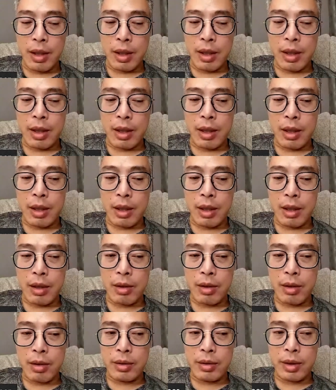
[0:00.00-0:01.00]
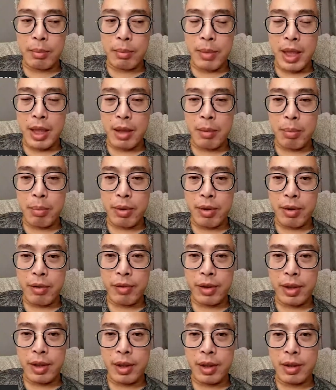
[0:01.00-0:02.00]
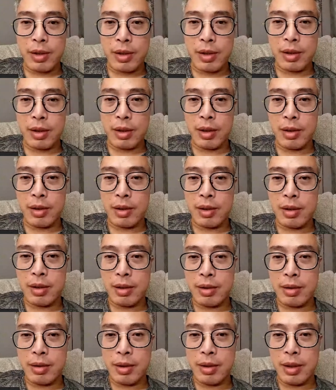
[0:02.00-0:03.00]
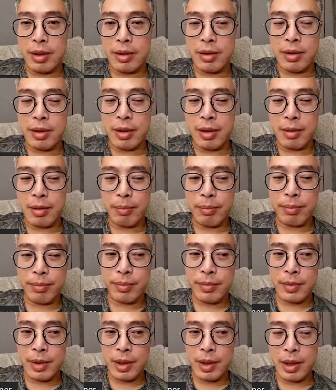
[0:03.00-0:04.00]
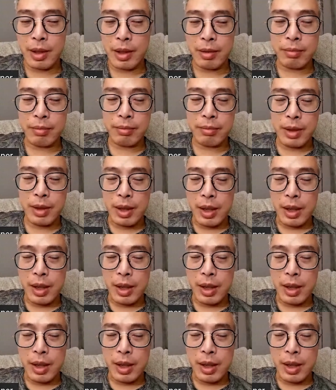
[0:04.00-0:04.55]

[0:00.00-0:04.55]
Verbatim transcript: Uh, you know the mining profit is is is um, you know